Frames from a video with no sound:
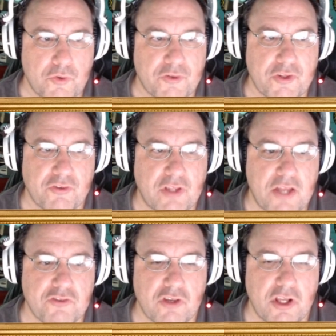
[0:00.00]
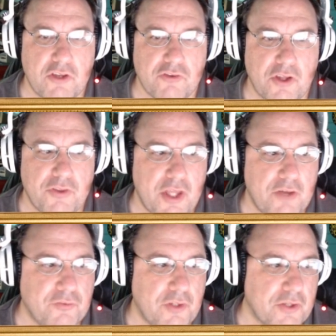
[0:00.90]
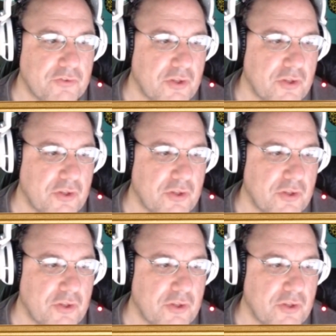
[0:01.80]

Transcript: since Last Jedi is on Netflix,